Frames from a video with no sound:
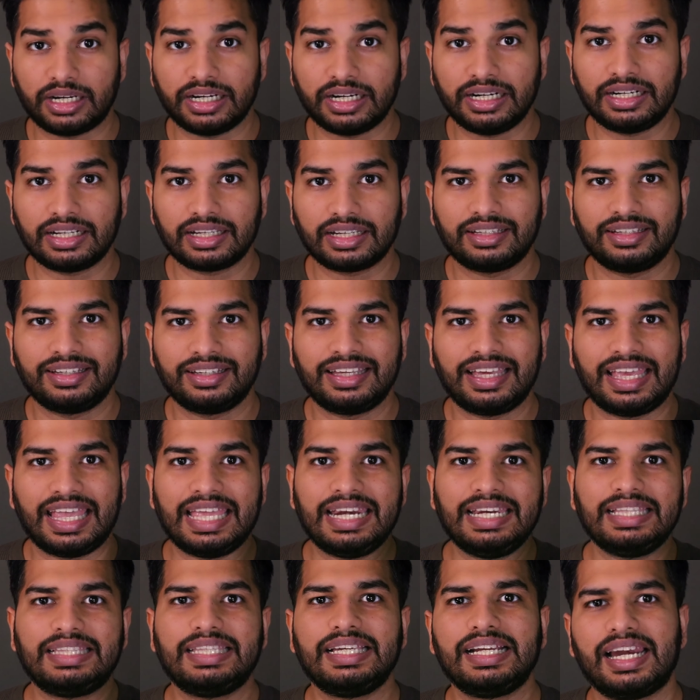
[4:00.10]
it
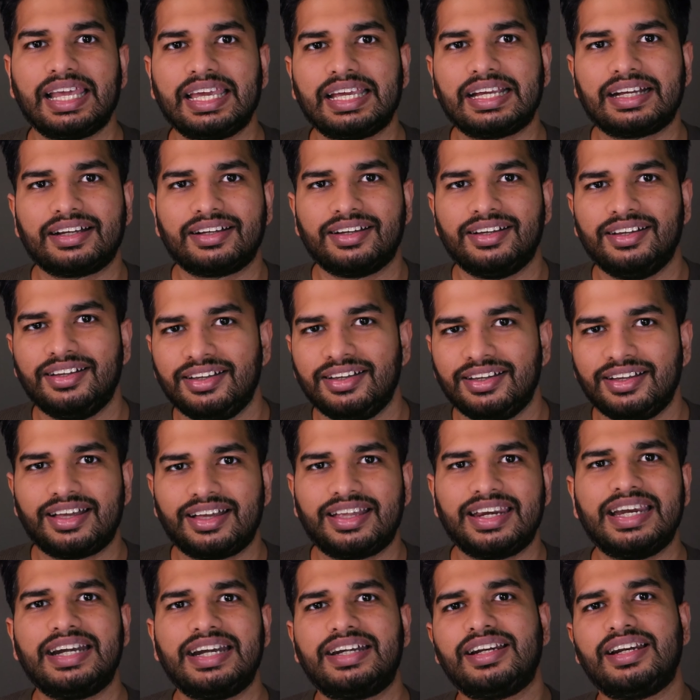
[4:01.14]
anything like
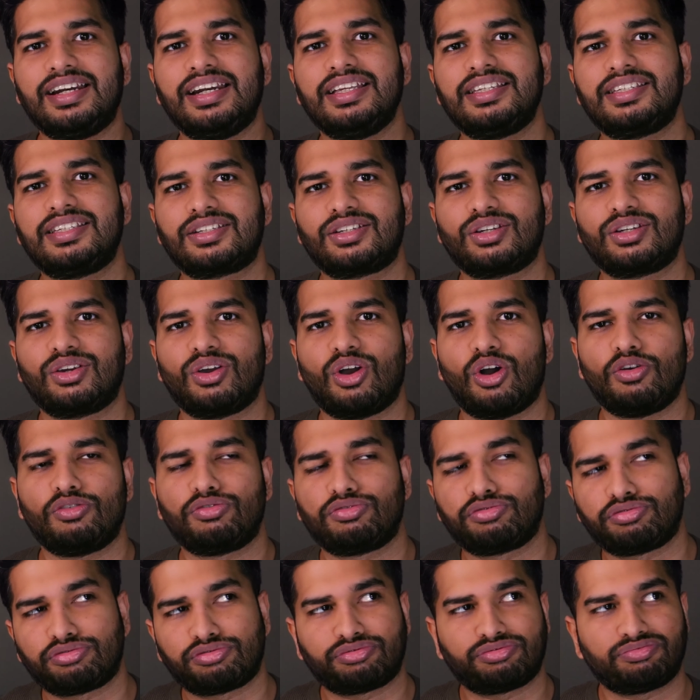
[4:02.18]
create a list
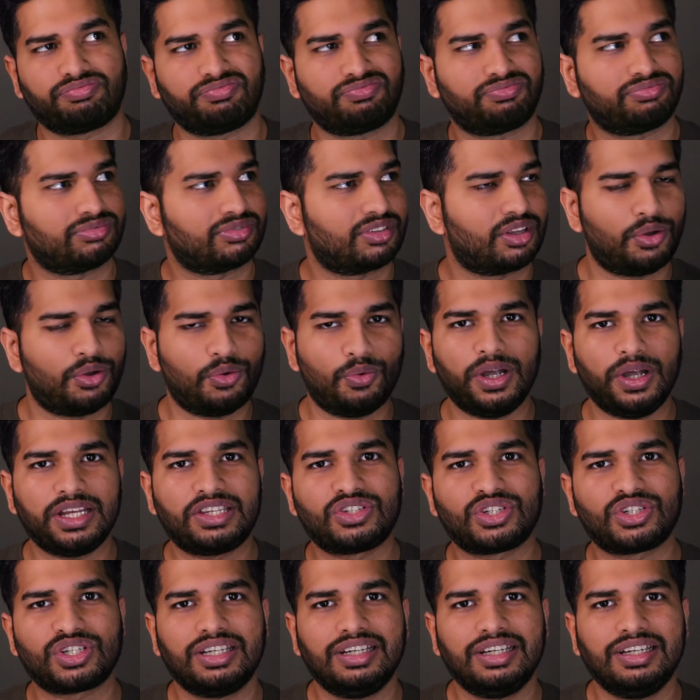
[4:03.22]
of
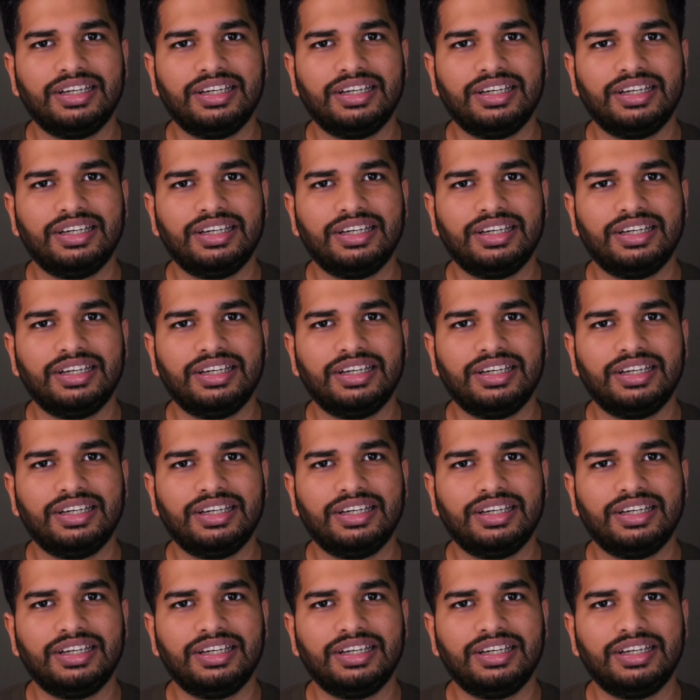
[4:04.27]
which